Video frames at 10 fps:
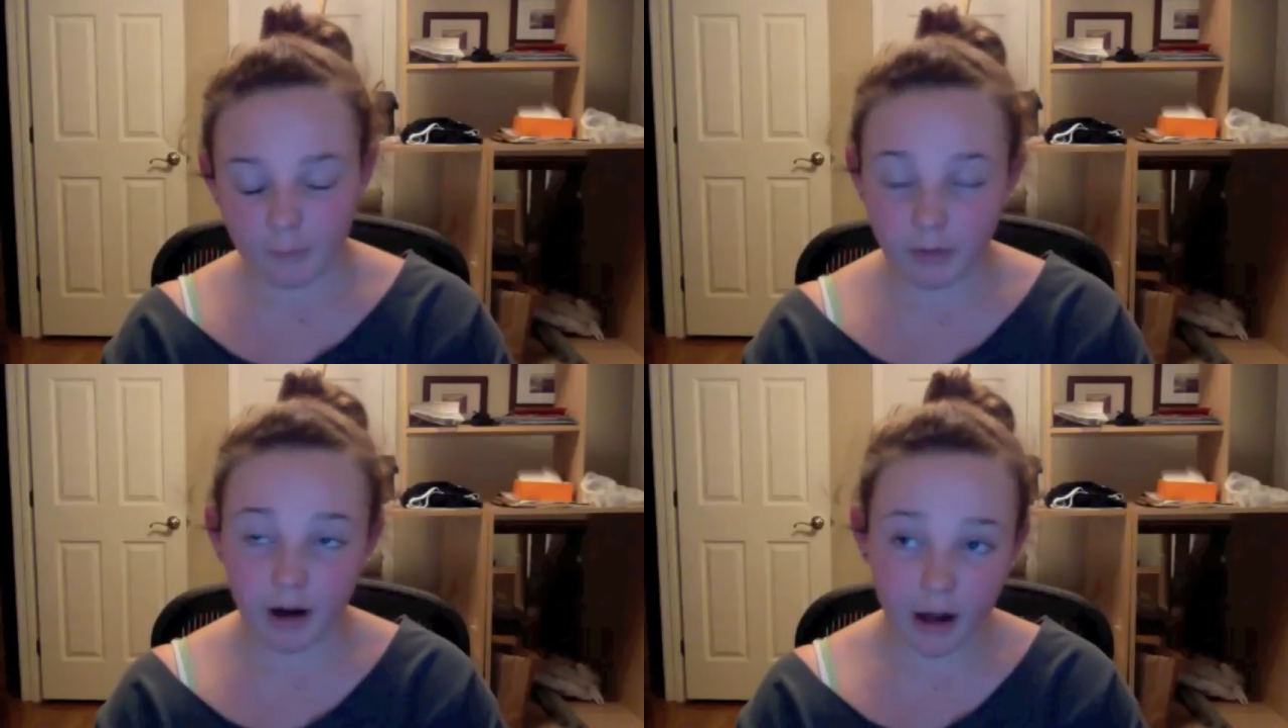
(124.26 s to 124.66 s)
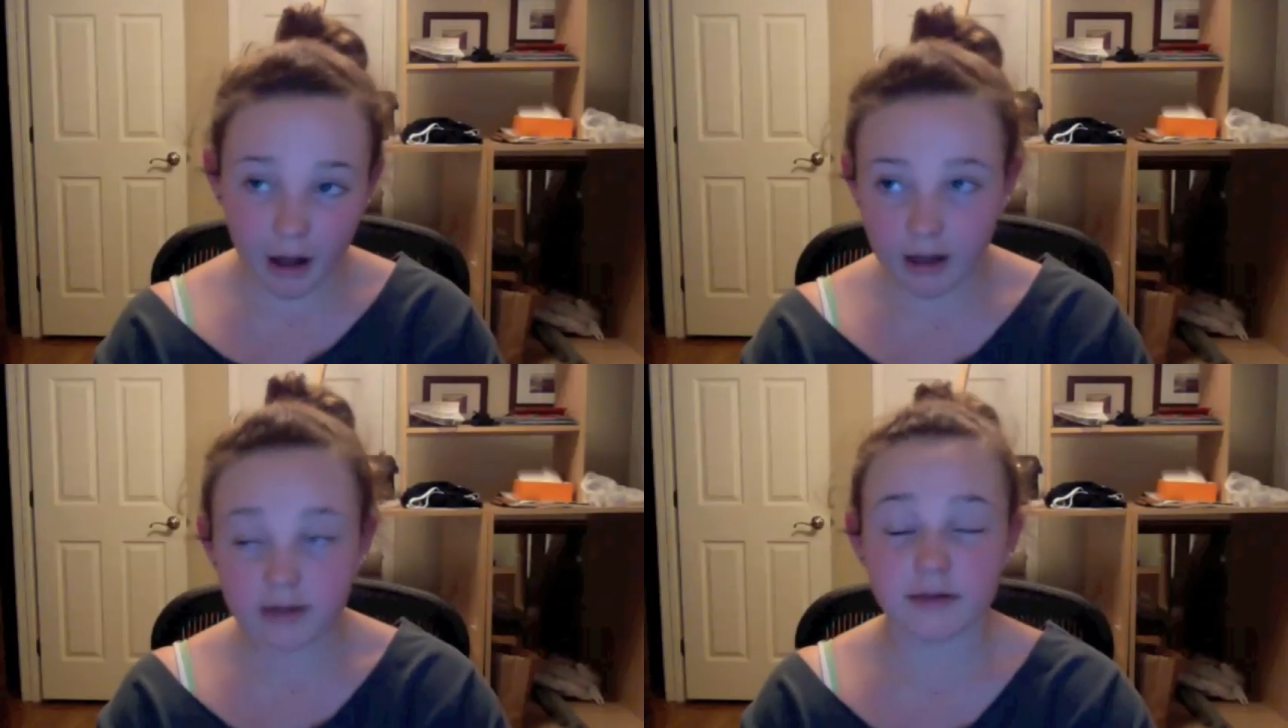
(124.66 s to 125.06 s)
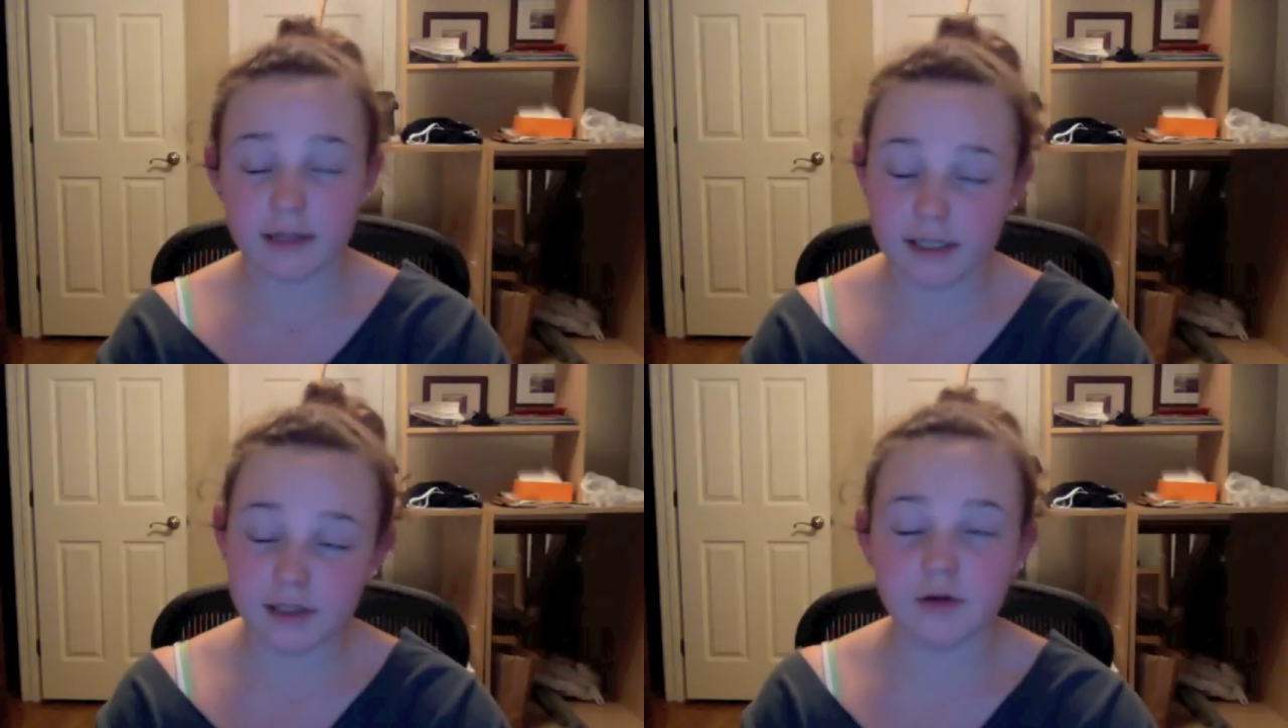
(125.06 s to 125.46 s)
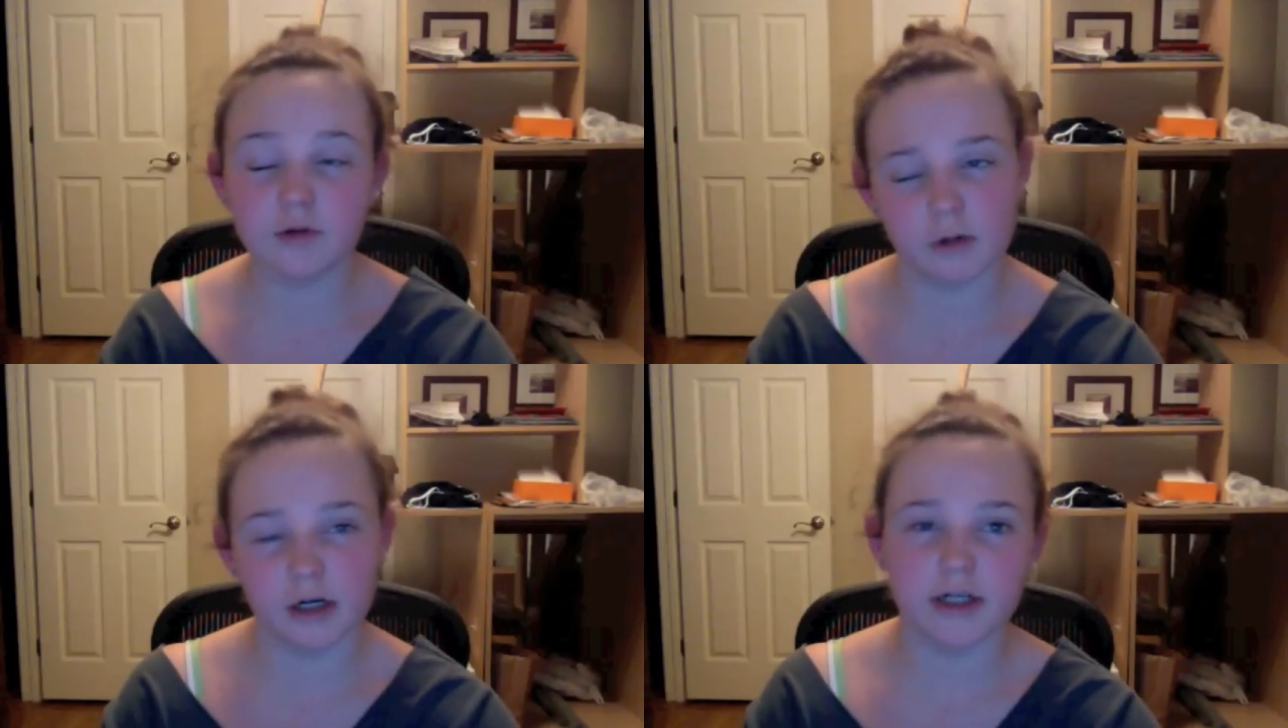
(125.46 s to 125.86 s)
But this
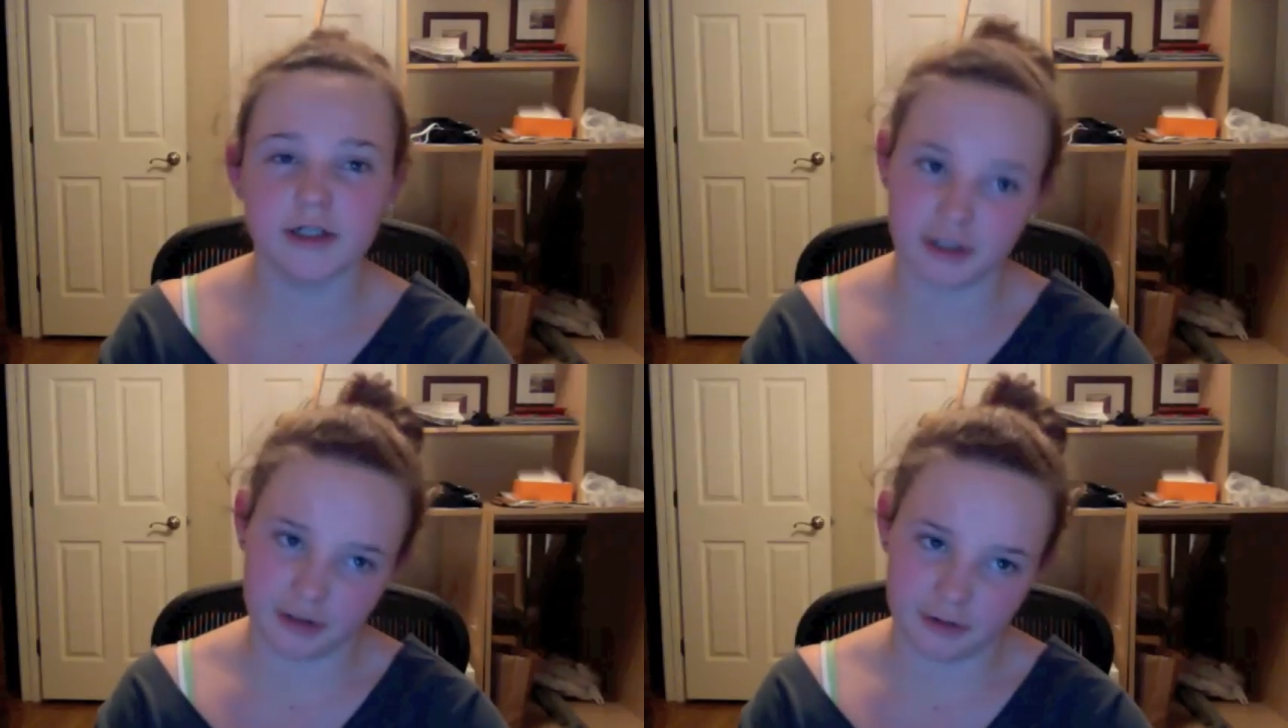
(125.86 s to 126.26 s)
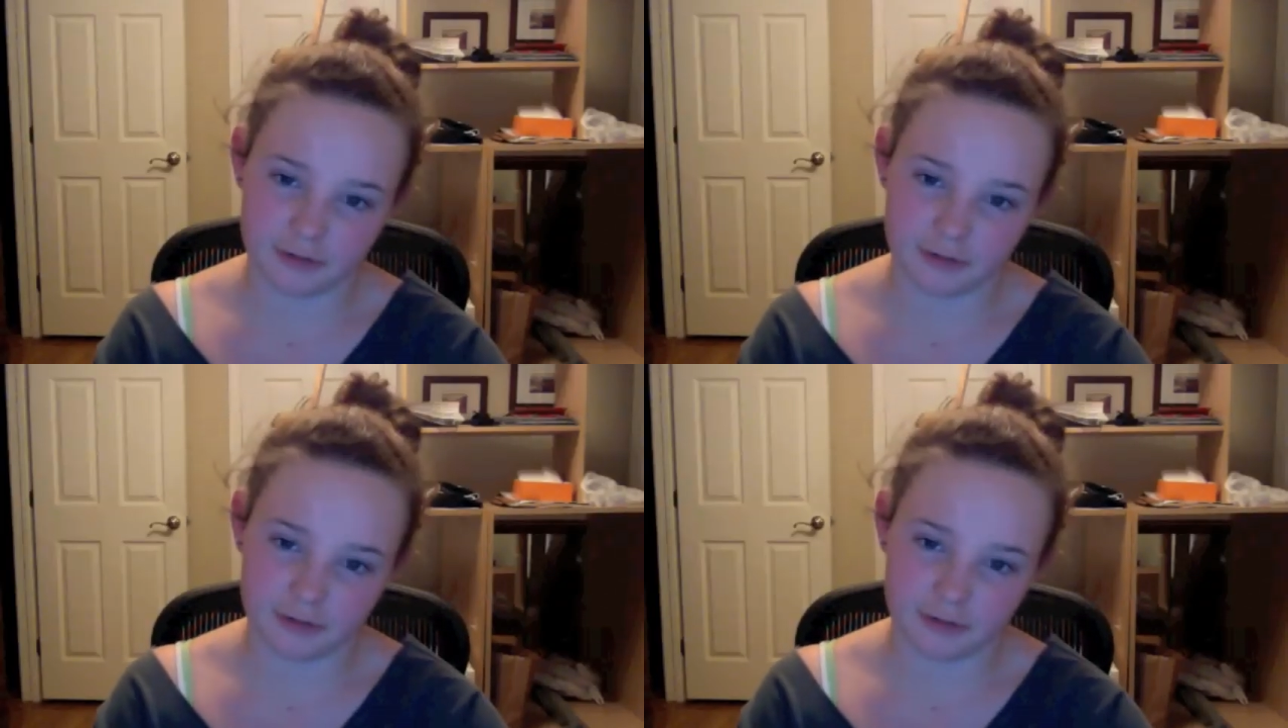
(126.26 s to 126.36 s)
will work too.